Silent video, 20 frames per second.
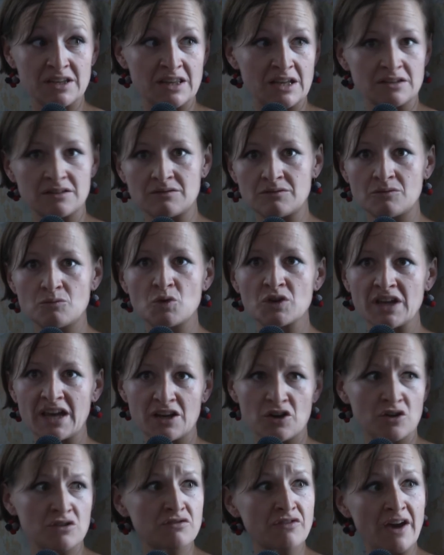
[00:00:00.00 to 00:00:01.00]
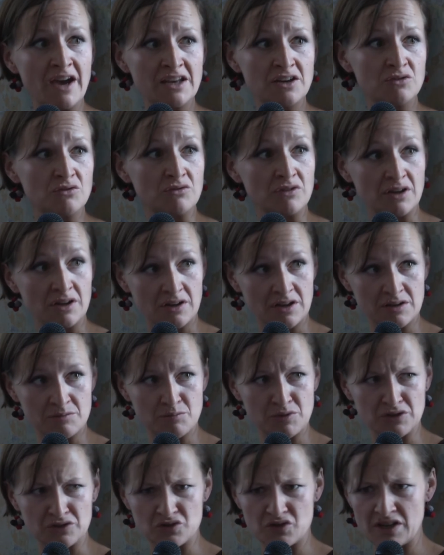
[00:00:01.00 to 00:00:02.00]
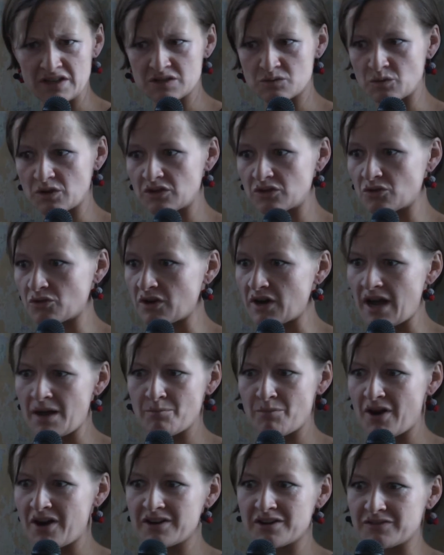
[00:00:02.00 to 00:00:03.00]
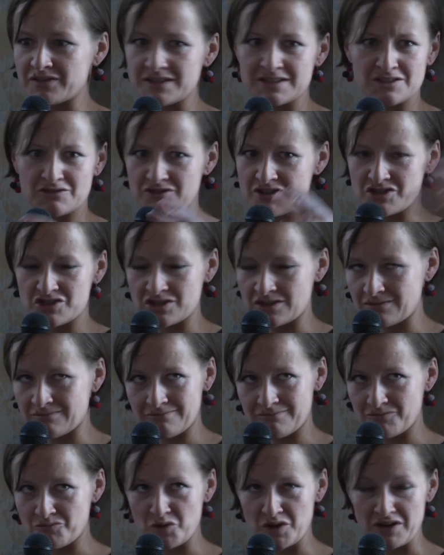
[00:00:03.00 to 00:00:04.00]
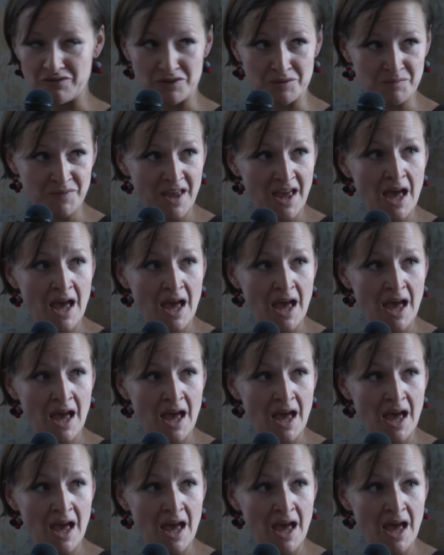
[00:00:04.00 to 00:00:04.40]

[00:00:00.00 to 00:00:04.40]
that one can confide in or can build trust with, or I'm part of this Christian whatever.